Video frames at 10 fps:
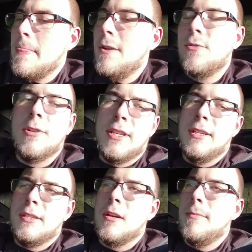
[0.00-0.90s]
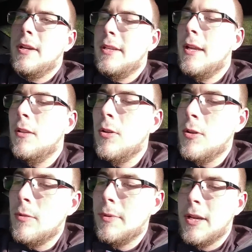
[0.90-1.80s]
Of course I didn't start my data
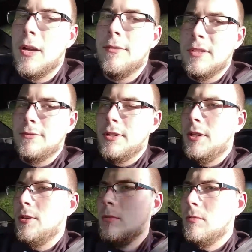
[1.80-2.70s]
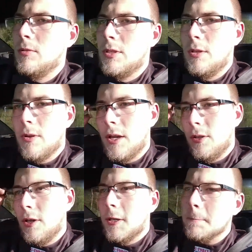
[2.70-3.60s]
log, but I'll have this video to
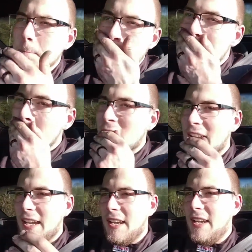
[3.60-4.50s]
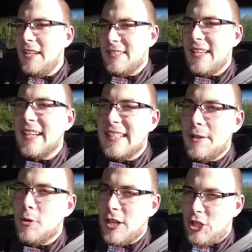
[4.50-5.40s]
look. It's like it
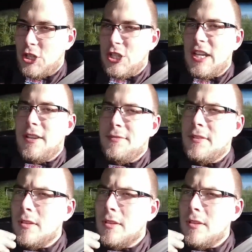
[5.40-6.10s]
didn't want to shift,